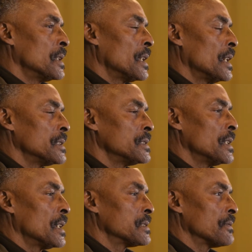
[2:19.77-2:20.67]

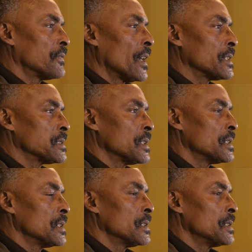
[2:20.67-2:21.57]
at the fact
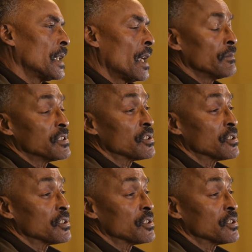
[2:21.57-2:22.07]
that Amity